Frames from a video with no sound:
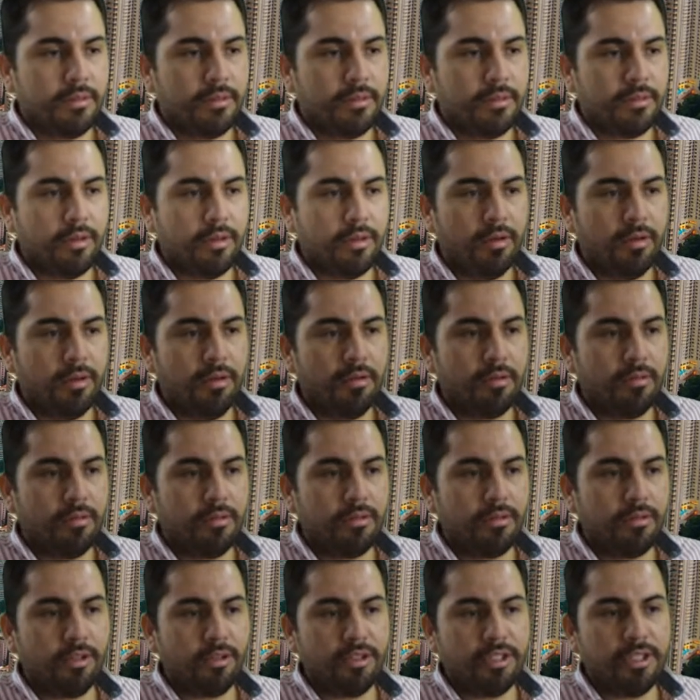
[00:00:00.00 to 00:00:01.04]
So
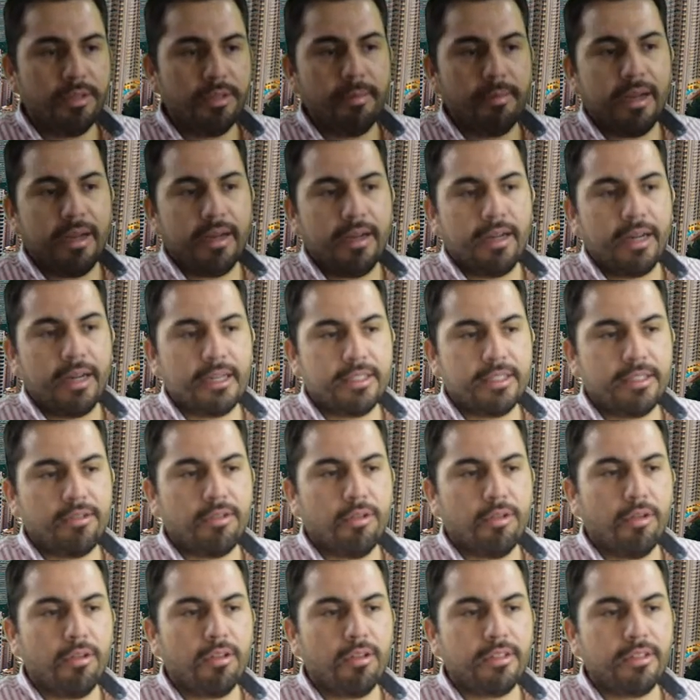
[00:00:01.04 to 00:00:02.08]
Deutsche Bank has
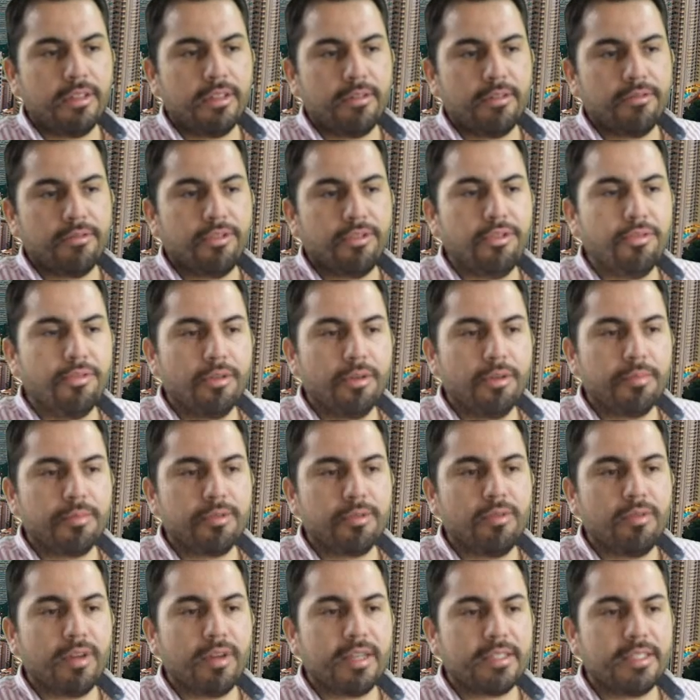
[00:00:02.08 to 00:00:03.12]
called on Europe
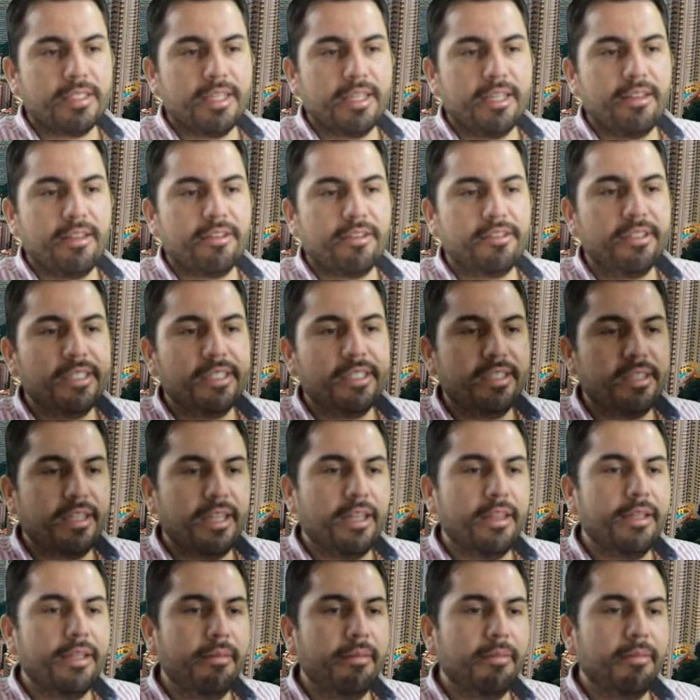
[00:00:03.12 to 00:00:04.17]
to accelerate
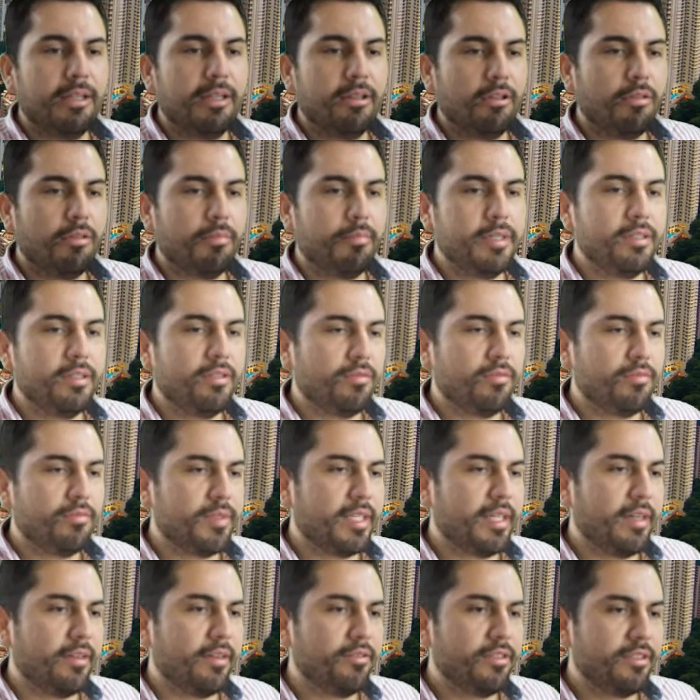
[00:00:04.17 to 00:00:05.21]
the development of
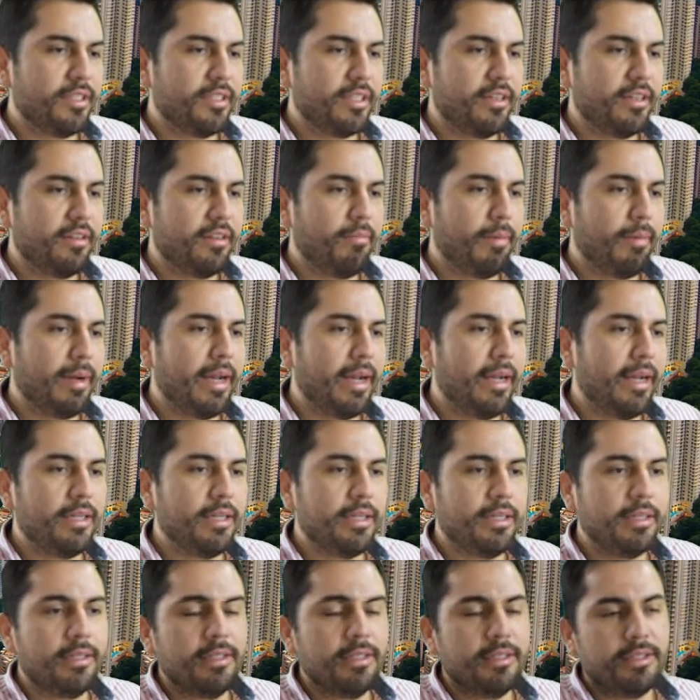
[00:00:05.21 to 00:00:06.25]
central bank
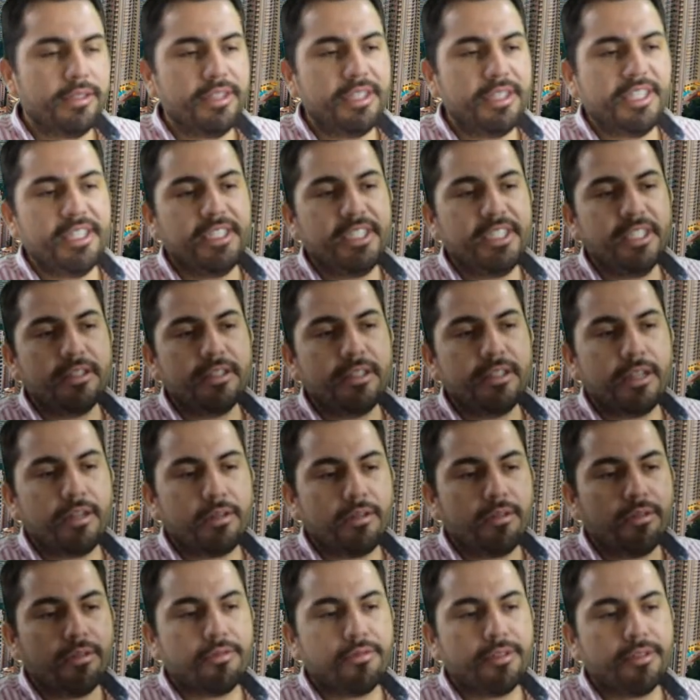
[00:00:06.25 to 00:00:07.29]
digital
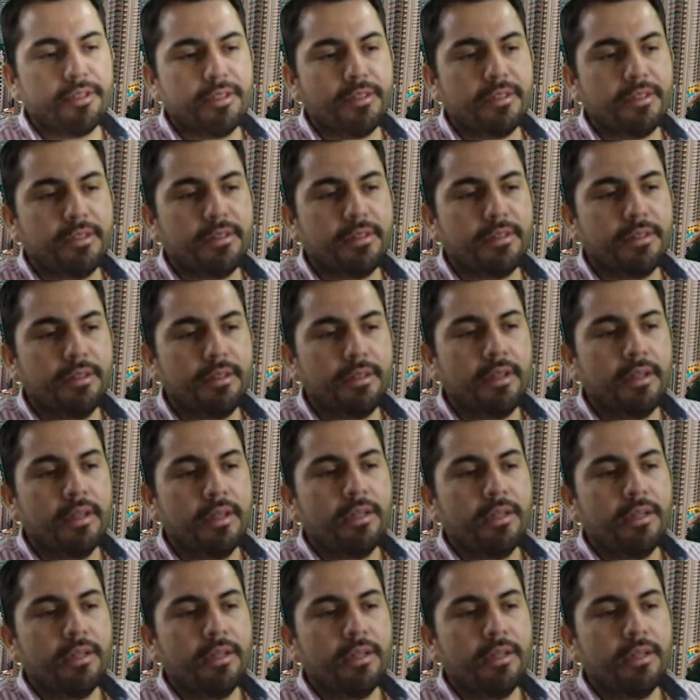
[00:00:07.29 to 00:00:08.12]
currencies.